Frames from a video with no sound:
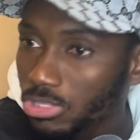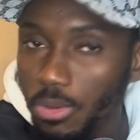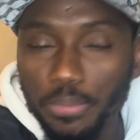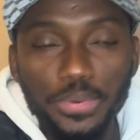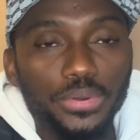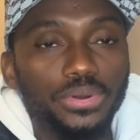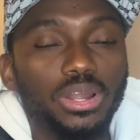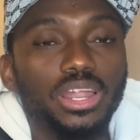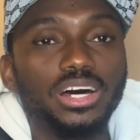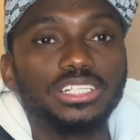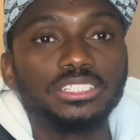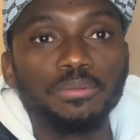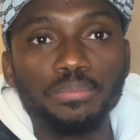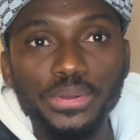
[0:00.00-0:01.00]
pure
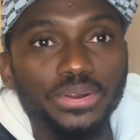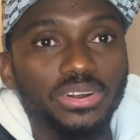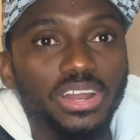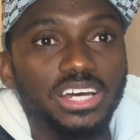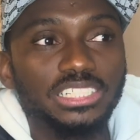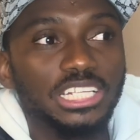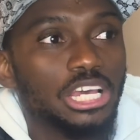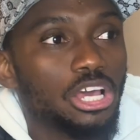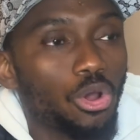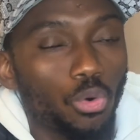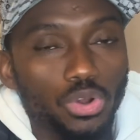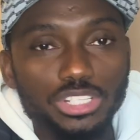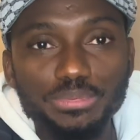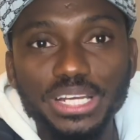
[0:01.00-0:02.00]
class. Pure class.
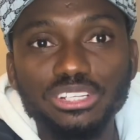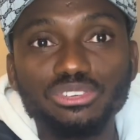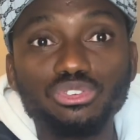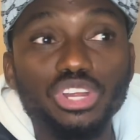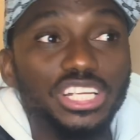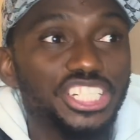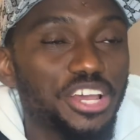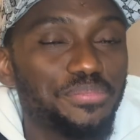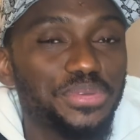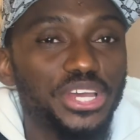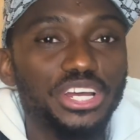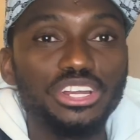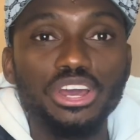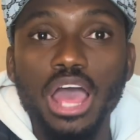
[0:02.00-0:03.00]
Respect to the
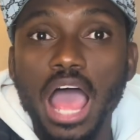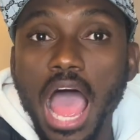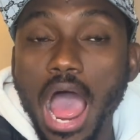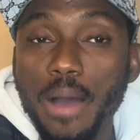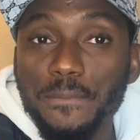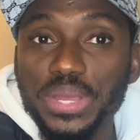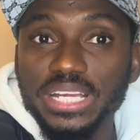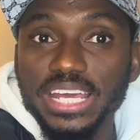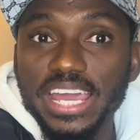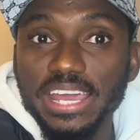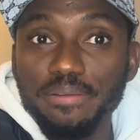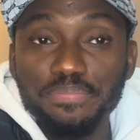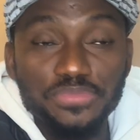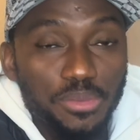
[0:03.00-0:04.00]
champion. I mean,
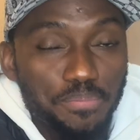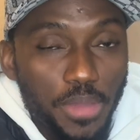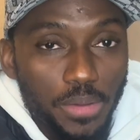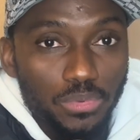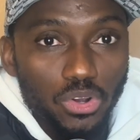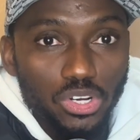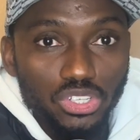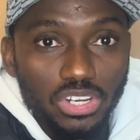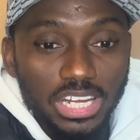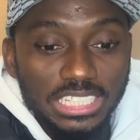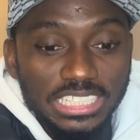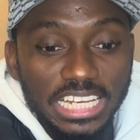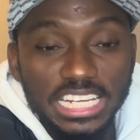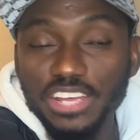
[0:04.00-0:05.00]
hey, Pep Guardiola
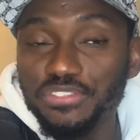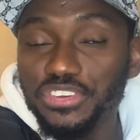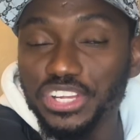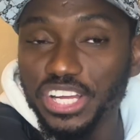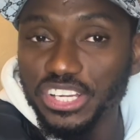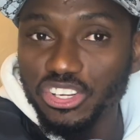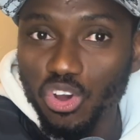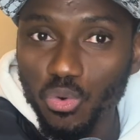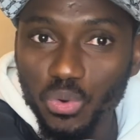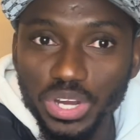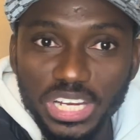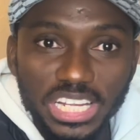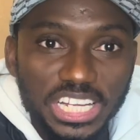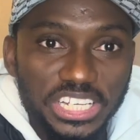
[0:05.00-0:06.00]
said if they didn't win
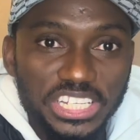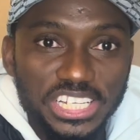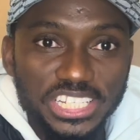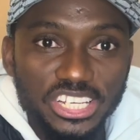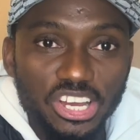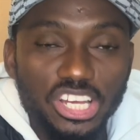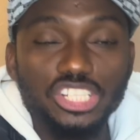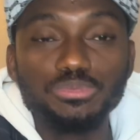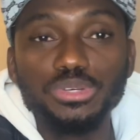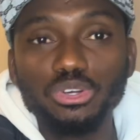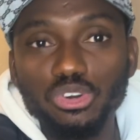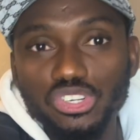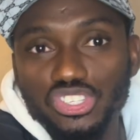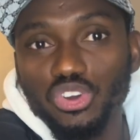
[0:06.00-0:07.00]
the league this year, it's
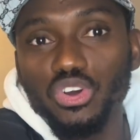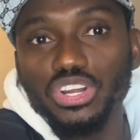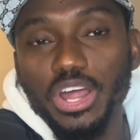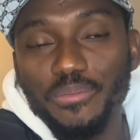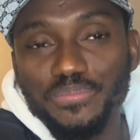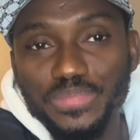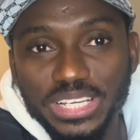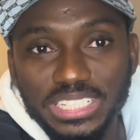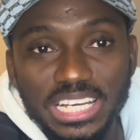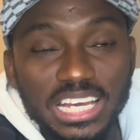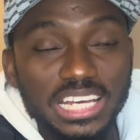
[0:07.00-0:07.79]
because they're gonna miss.